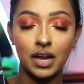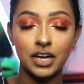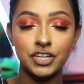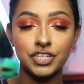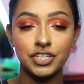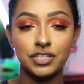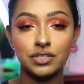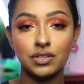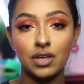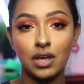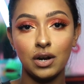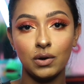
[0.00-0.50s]
I
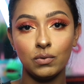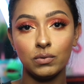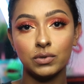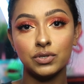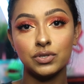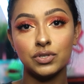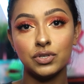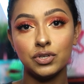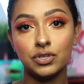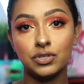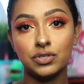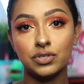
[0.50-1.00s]
just thought it
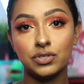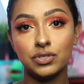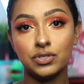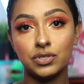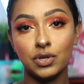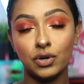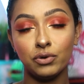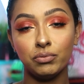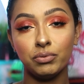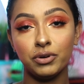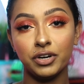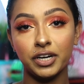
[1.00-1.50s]
was
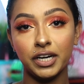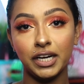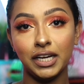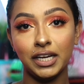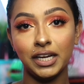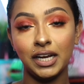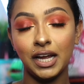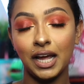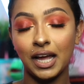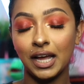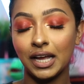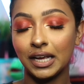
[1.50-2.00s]
so
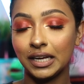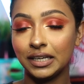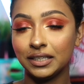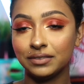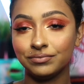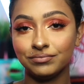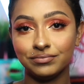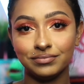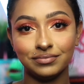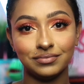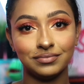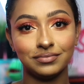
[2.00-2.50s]
pretty. I
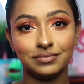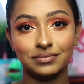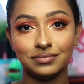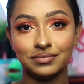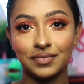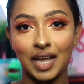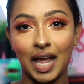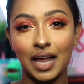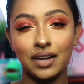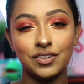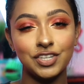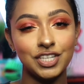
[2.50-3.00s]

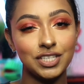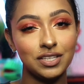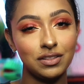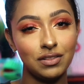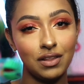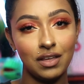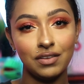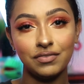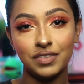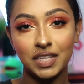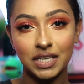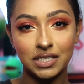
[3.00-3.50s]
just
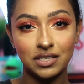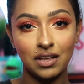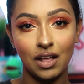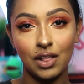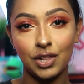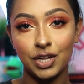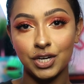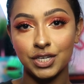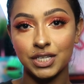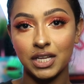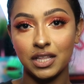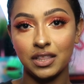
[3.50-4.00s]
love these
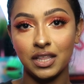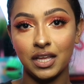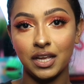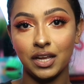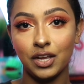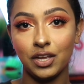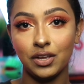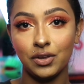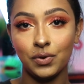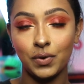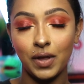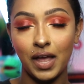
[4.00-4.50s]
colors. I think
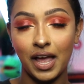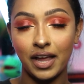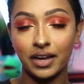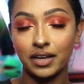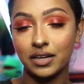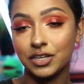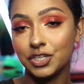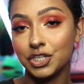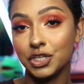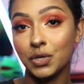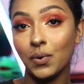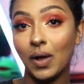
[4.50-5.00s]
I
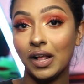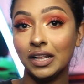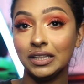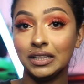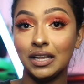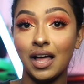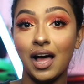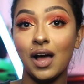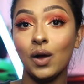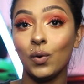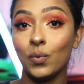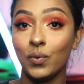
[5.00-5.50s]
can do a
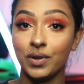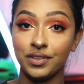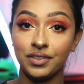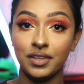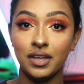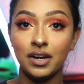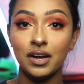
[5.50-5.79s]
lot with